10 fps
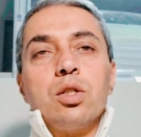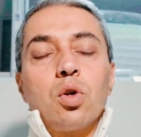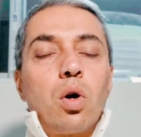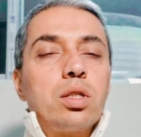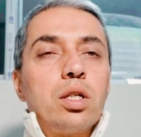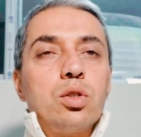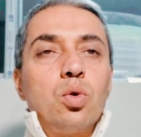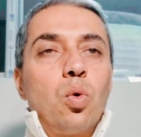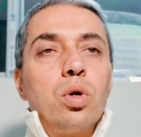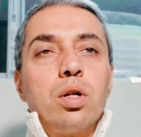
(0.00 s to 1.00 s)
so god says
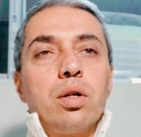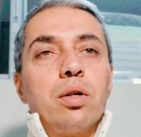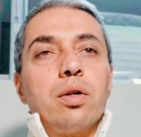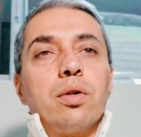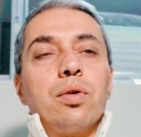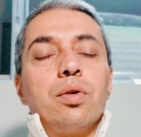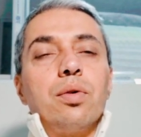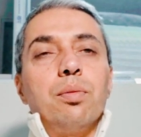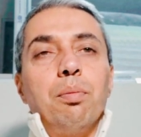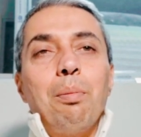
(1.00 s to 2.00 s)
don't
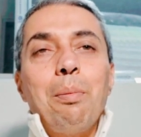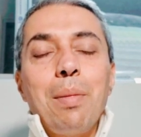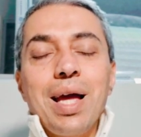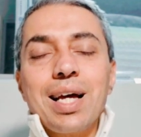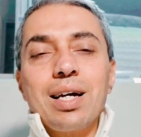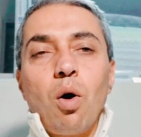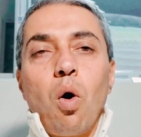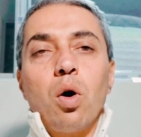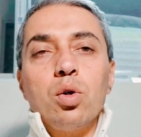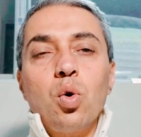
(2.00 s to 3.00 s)
make
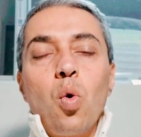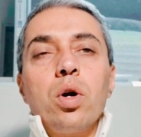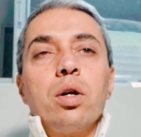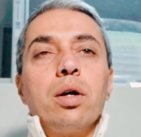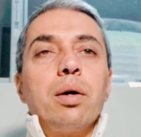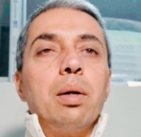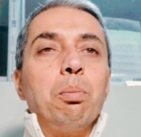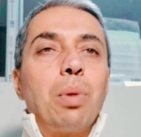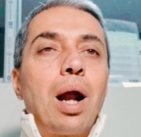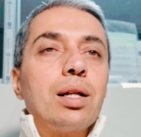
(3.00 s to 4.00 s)
or don't
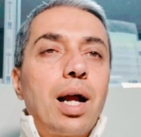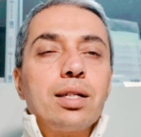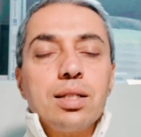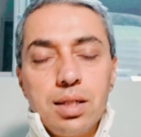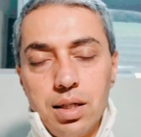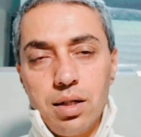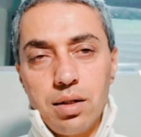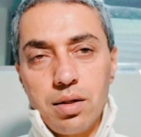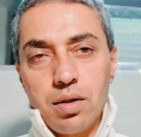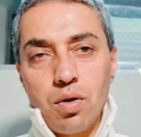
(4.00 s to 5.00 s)
implant that seed
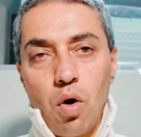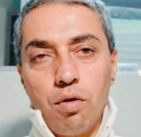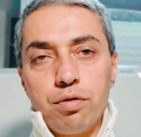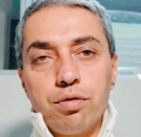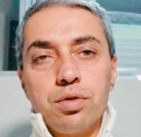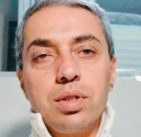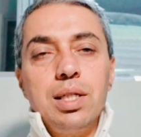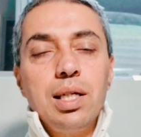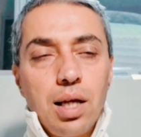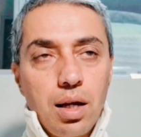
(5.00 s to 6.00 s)
of
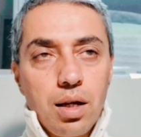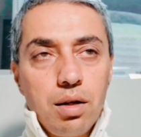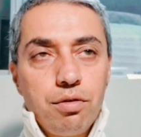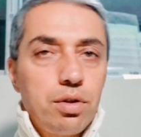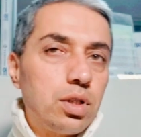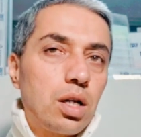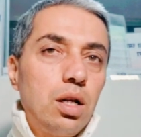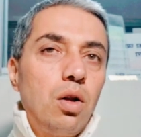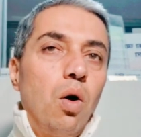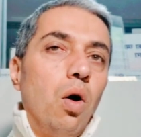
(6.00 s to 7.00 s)
seeking
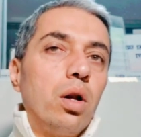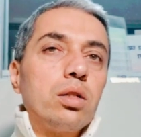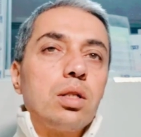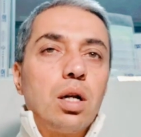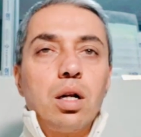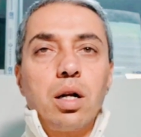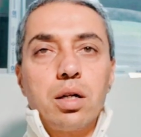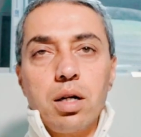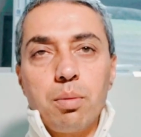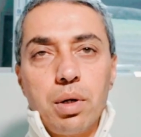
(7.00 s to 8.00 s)
physical or subtle
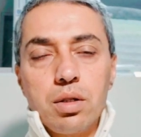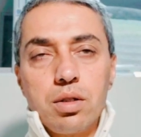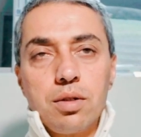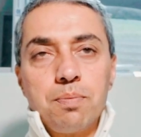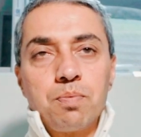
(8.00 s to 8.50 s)
contentments